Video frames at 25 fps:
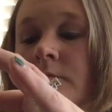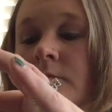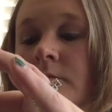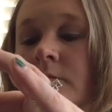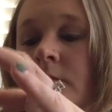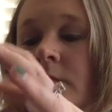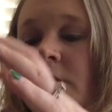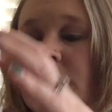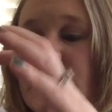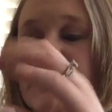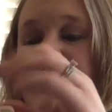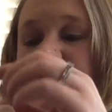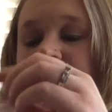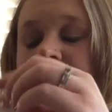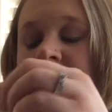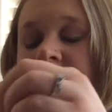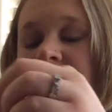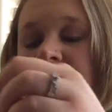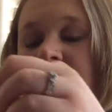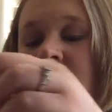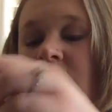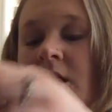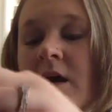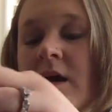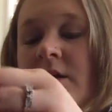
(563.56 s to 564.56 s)
Make sure that's
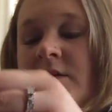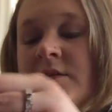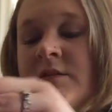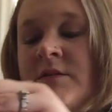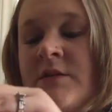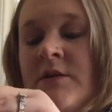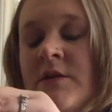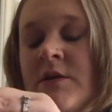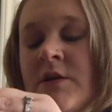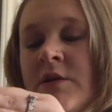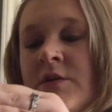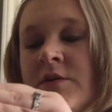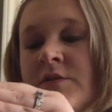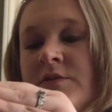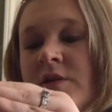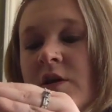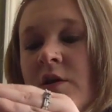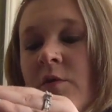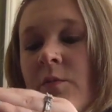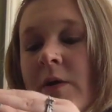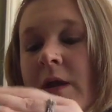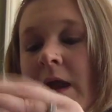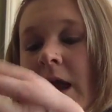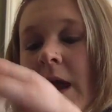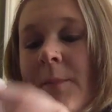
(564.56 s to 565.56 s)
locked. So
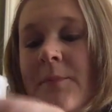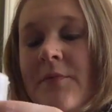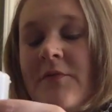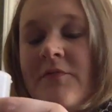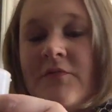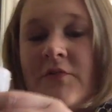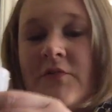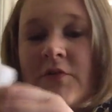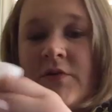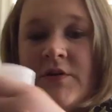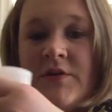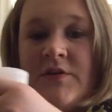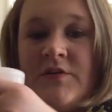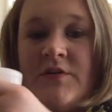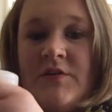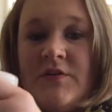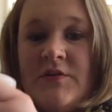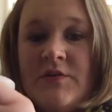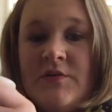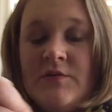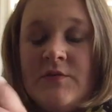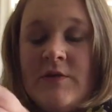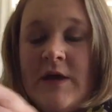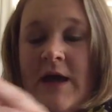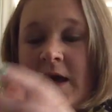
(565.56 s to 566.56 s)
what I prefer to
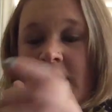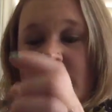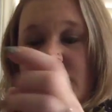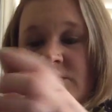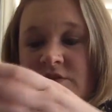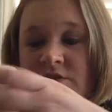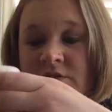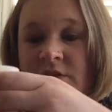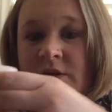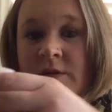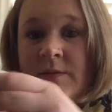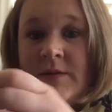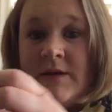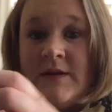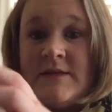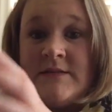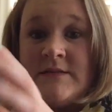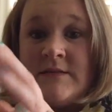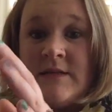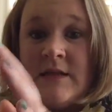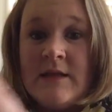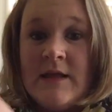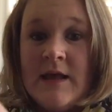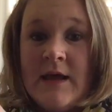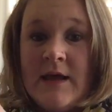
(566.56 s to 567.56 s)
do, actually, because
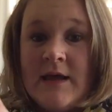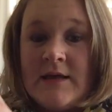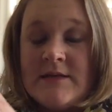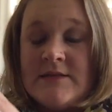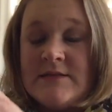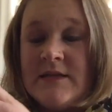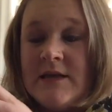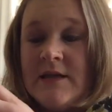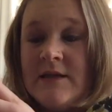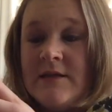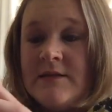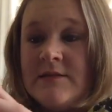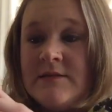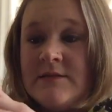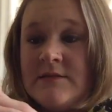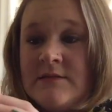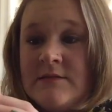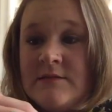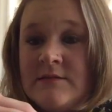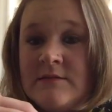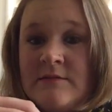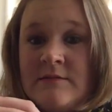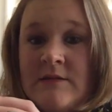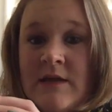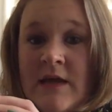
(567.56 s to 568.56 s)
like I said,
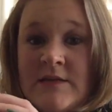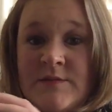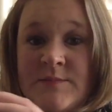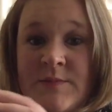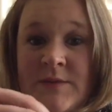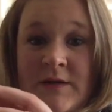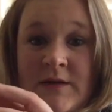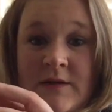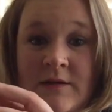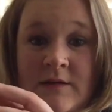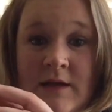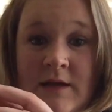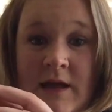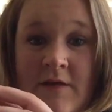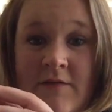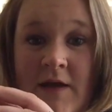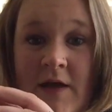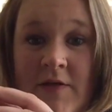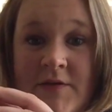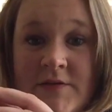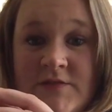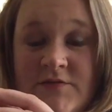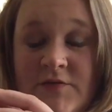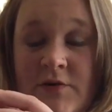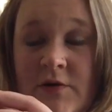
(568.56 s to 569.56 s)
I've
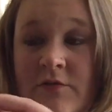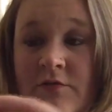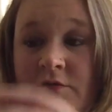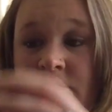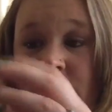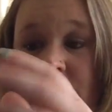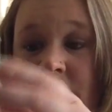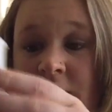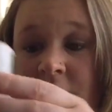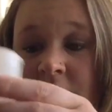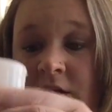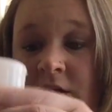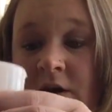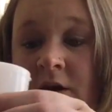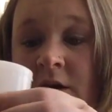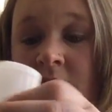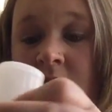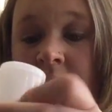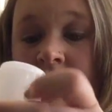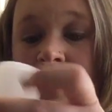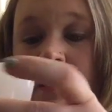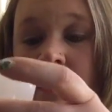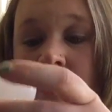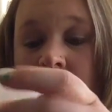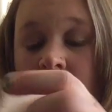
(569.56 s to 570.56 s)
had this for over a year.
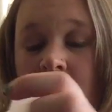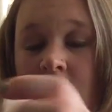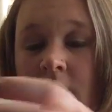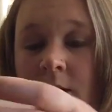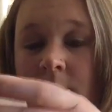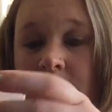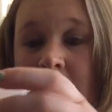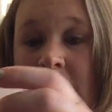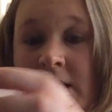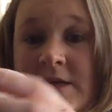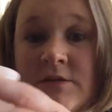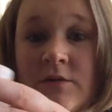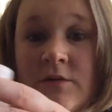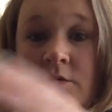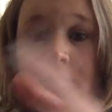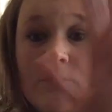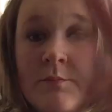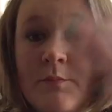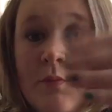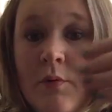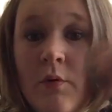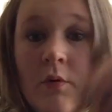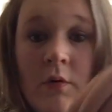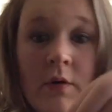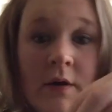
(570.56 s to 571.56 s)
I don't
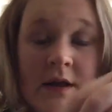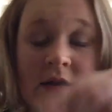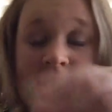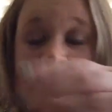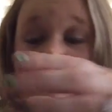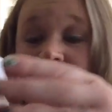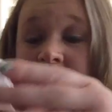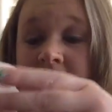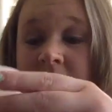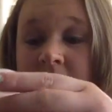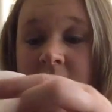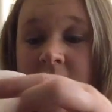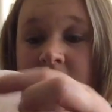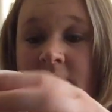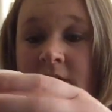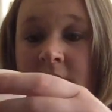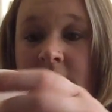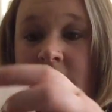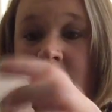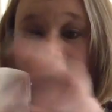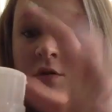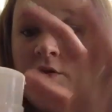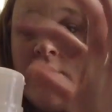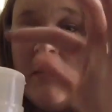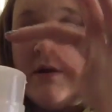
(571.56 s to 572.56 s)
pour it into
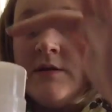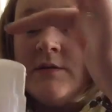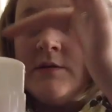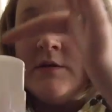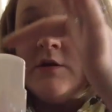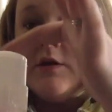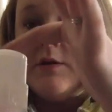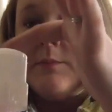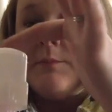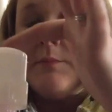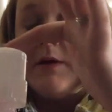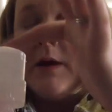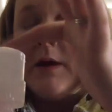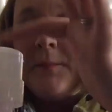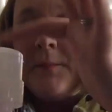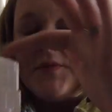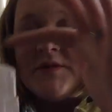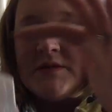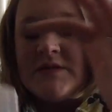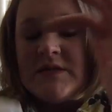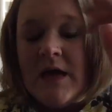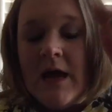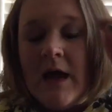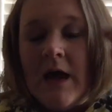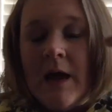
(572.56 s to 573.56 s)
anything. You can pump the
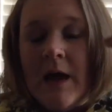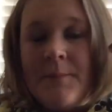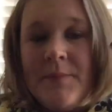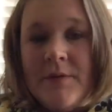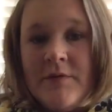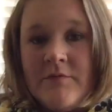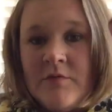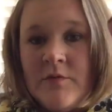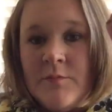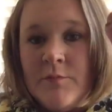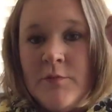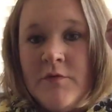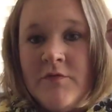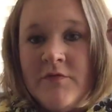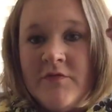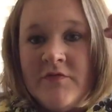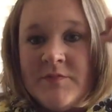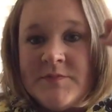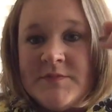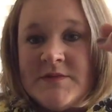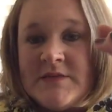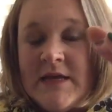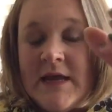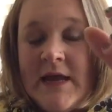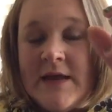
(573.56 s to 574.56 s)
top and remove it from
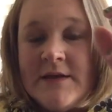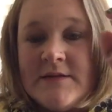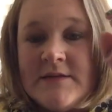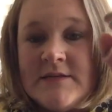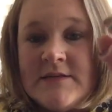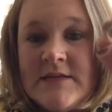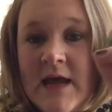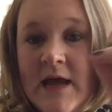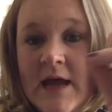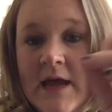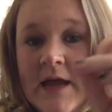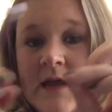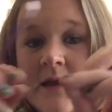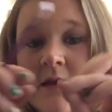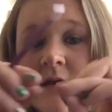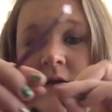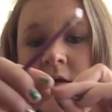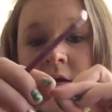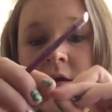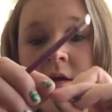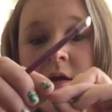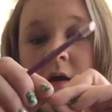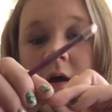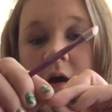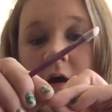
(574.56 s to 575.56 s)
side to side.
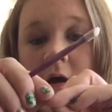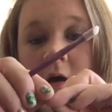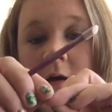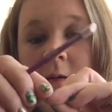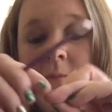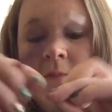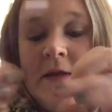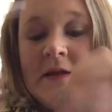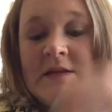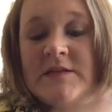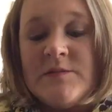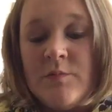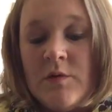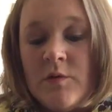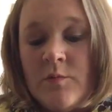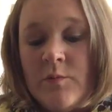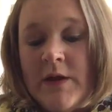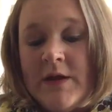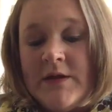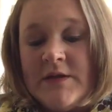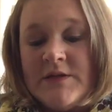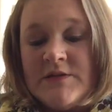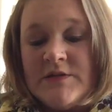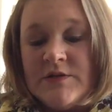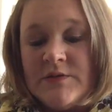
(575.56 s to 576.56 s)
That's one way
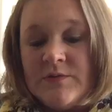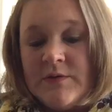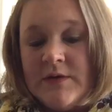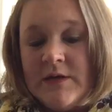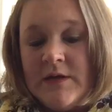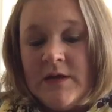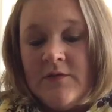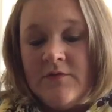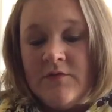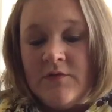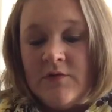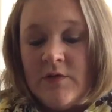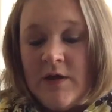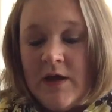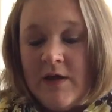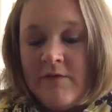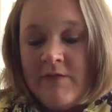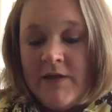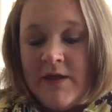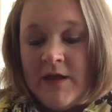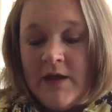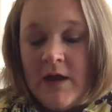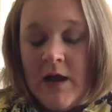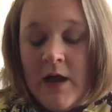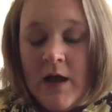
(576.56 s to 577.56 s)
to do it. If you have
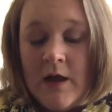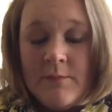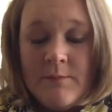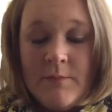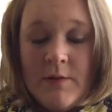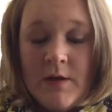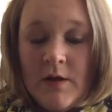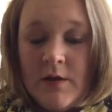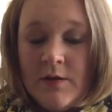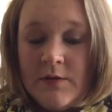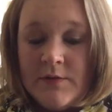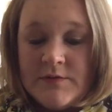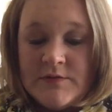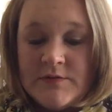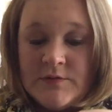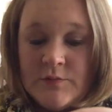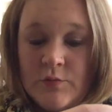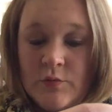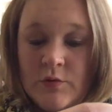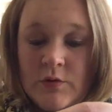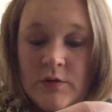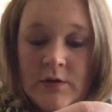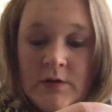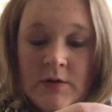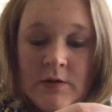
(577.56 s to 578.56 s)
like cotton balls
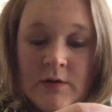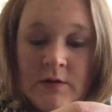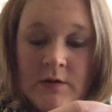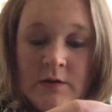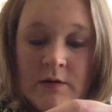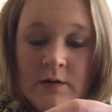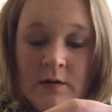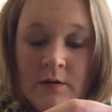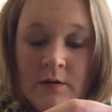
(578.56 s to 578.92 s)
or